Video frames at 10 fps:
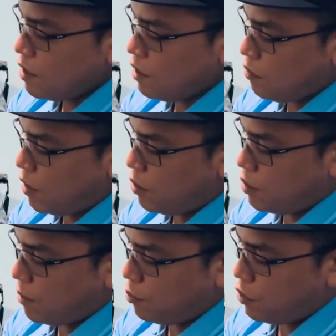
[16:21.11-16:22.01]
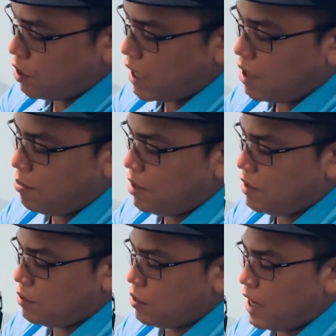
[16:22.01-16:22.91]
where you can put your
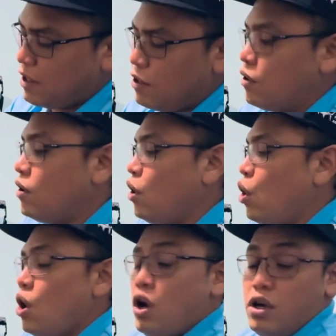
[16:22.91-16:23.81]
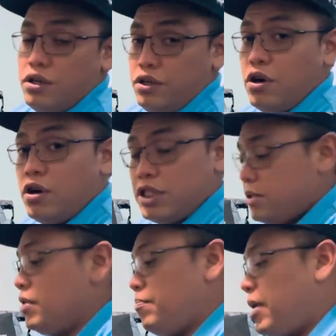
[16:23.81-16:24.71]
carabiner to hang your your
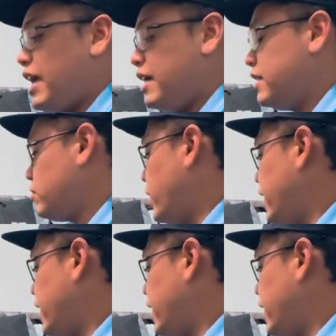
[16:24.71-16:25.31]
pliers or